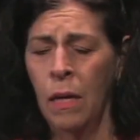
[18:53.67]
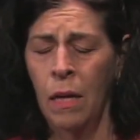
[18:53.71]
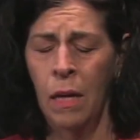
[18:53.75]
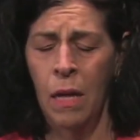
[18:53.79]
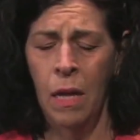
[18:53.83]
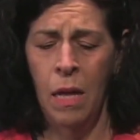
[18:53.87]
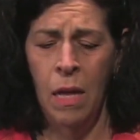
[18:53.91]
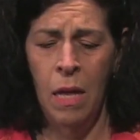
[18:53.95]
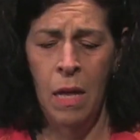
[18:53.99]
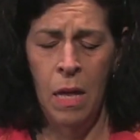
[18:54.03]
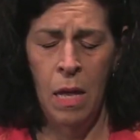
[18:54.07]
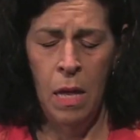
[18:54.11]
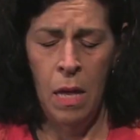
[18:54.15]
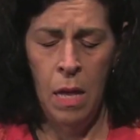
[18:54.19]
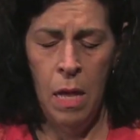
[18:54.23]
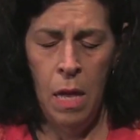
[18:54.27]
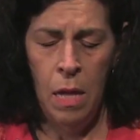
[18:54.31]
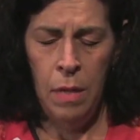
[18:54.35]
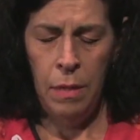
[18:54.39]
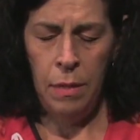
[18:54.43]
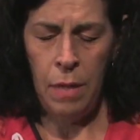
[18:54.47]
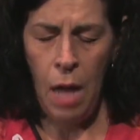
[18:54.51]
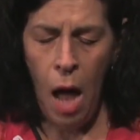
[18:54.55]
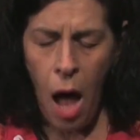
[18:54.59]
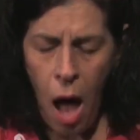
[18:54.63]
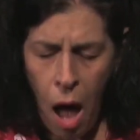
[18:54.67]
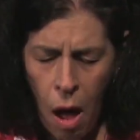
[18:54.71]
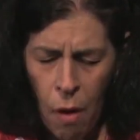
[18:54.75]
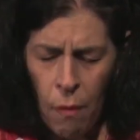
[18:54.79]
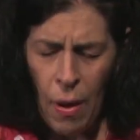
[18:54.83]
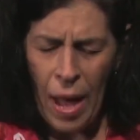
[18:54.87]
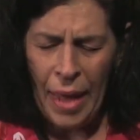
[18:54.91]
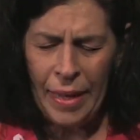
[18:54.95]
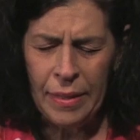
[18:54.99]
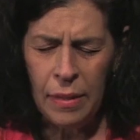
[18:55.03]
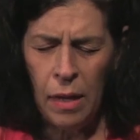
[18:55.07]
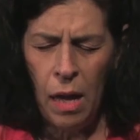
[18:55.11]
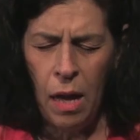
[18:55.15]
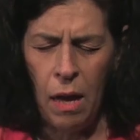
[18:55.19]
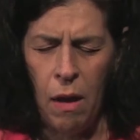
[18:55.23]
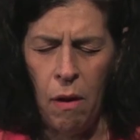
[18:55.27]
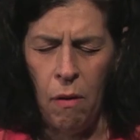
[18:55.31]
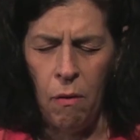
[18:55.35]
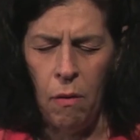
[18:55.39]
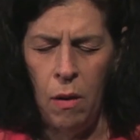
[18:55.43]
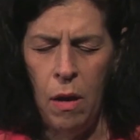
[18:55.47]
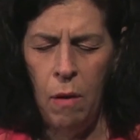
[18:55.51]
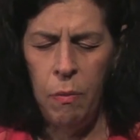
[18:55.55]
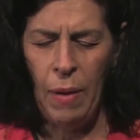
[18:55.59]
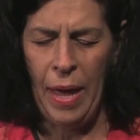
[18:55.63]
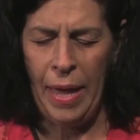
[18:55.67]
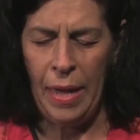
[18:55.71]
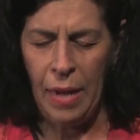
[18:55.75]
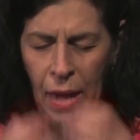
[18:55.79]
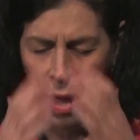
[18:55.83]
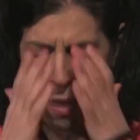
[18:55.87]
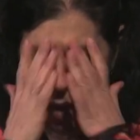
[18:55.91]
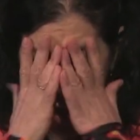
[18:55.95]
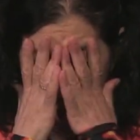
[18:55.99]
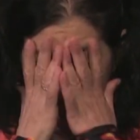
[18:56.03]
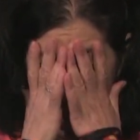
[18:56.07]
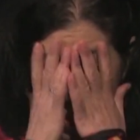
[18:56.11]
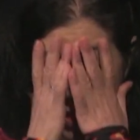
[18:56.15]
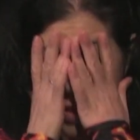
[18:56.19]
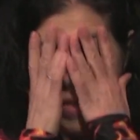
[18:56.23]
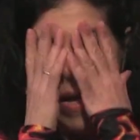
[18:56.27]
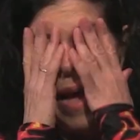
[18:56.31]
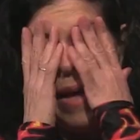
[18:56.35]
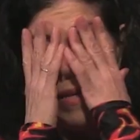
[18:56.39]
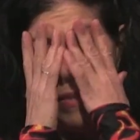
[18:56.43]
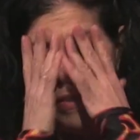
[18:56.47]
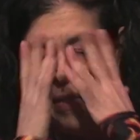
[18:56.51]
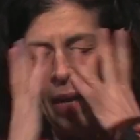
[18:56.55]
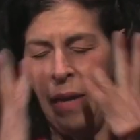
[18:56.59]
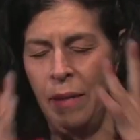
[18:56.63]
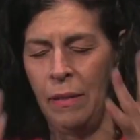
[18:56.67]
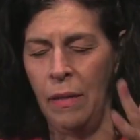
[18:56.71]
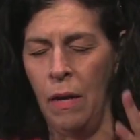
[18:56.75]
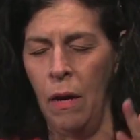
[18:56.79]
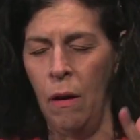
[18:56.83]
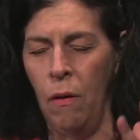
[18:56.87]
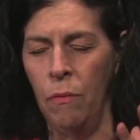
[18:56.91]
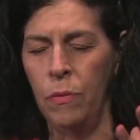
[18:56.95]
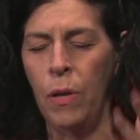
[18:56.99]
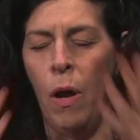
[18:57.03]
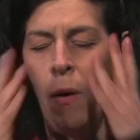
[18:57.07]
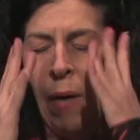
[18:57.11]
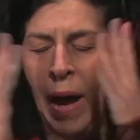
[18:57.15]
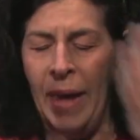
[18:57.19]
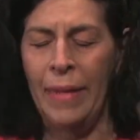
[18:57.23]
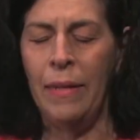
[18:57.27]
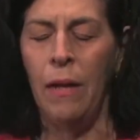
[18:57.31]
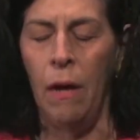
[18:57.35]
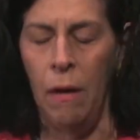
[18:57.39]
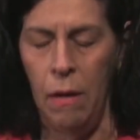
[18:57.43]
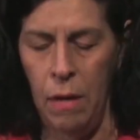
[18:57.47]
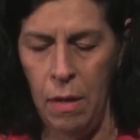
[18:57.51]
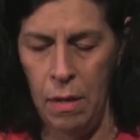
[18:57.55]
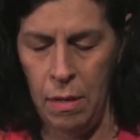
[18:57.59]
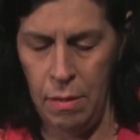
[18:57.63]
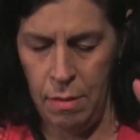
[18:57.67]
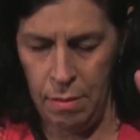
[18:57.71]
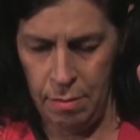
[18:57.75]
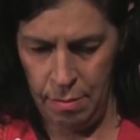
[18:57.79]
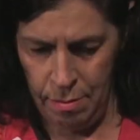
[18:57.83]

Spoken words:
No, I know. Wait, I mean, yes, I know. No, I know.